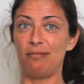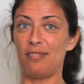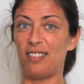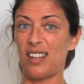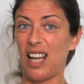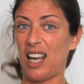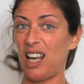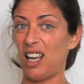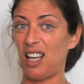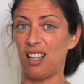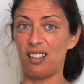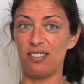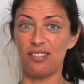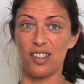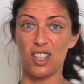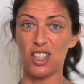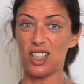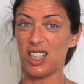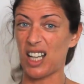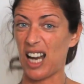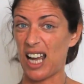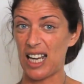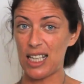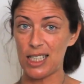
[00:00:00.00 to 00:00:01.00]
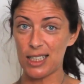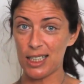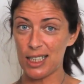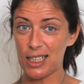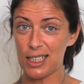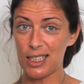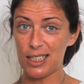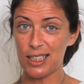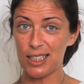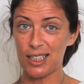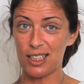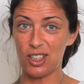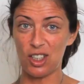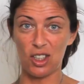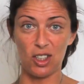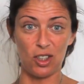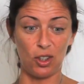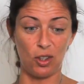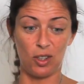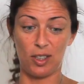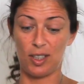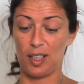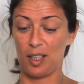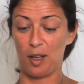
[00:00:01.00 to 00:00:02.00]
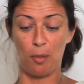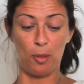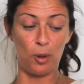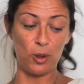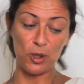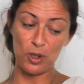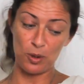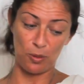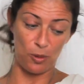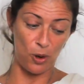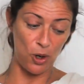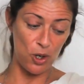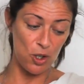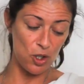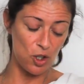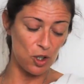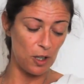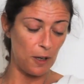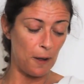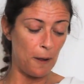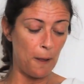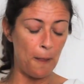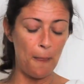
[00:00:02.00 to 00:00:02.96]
thing for psoriasis, it just looks like a body wash.